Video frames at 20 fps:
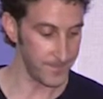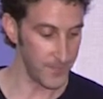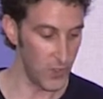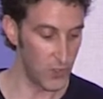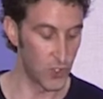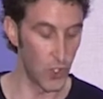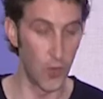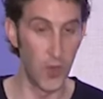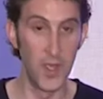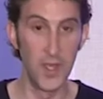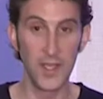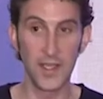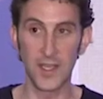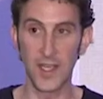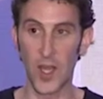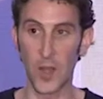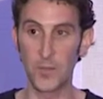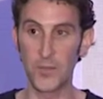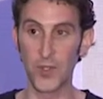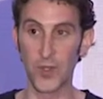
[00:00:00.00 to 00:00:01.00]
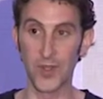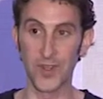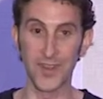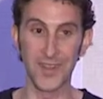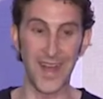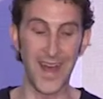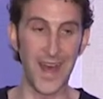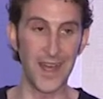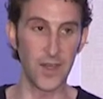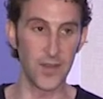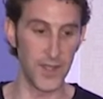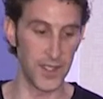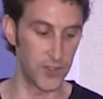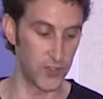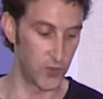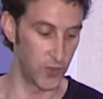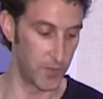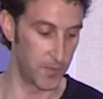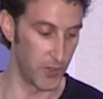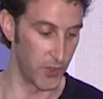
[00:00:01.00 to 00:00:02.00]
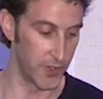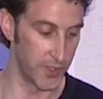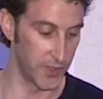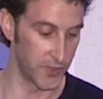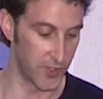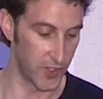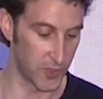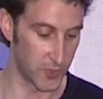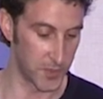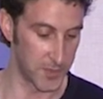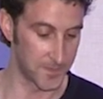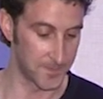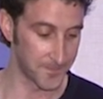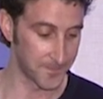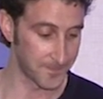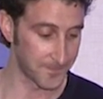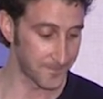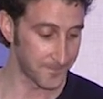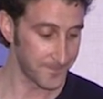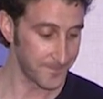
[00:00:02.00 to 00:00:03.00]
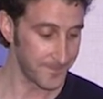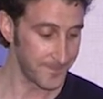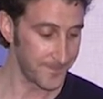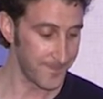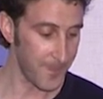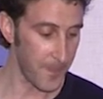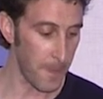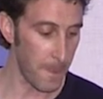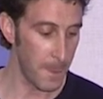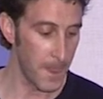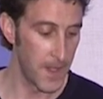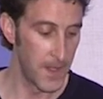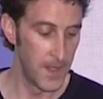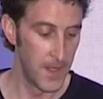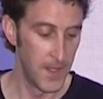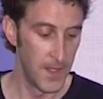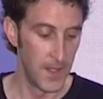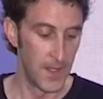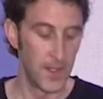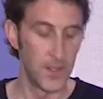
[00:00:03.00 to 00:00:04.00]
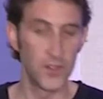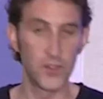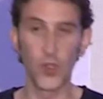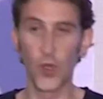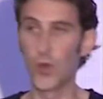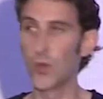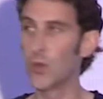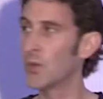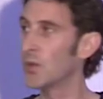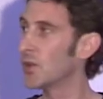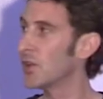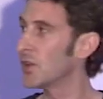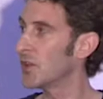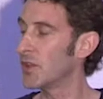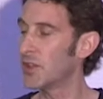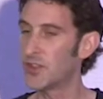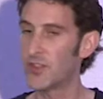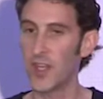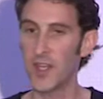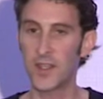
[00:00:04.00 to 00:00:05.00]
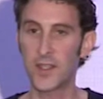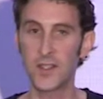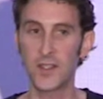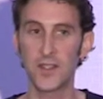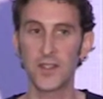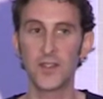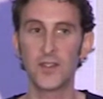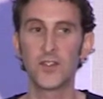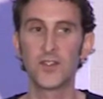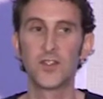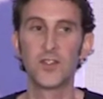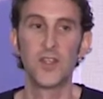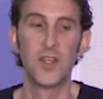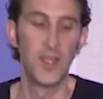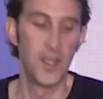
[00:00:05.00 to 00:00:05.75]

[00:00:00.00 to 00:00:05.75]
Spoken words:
So it can help you a lot on that suitability assessment. So the second is,